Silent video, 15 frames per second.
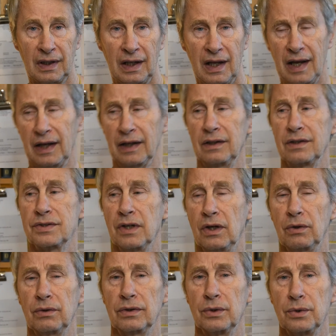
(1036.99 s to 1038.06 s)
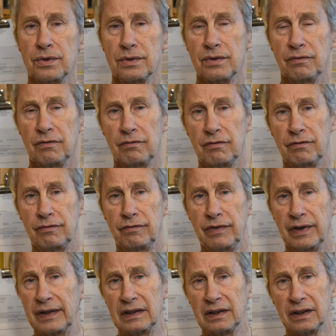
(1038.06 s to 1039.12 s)
And so there was
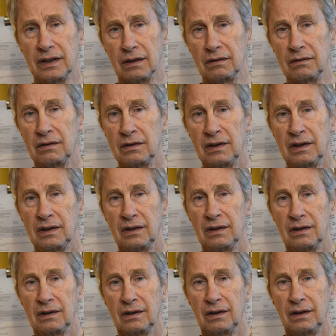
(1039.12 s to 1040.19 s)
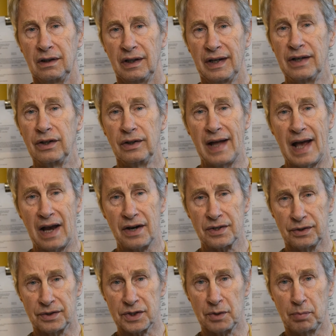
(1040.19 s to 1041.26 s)
very little
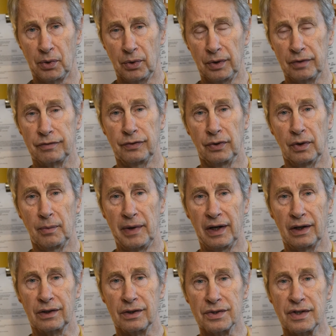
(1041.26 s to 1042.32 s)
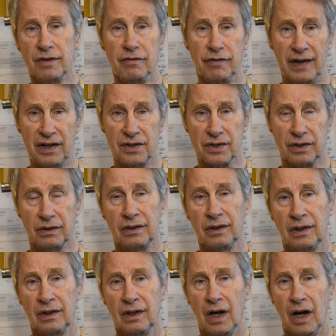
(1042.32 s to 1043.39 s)
international support for America's invasion
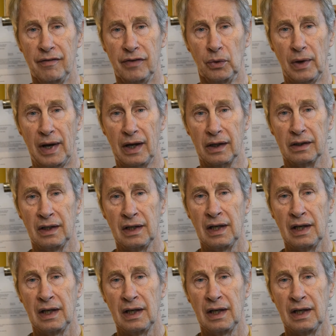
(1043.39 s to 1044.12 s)
of Iraq.